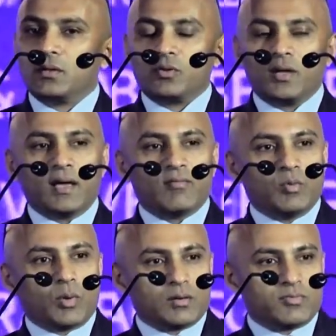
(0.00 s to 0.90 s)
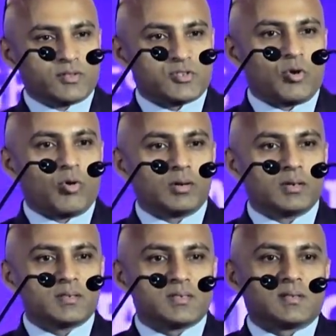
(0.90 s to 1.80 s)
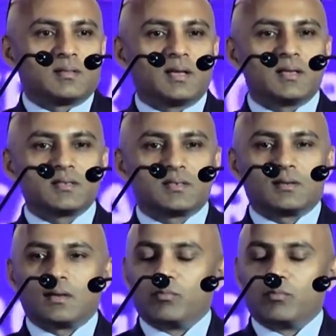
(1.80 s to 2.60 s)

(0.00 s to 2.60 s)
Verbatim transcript: Today, every one of us orders things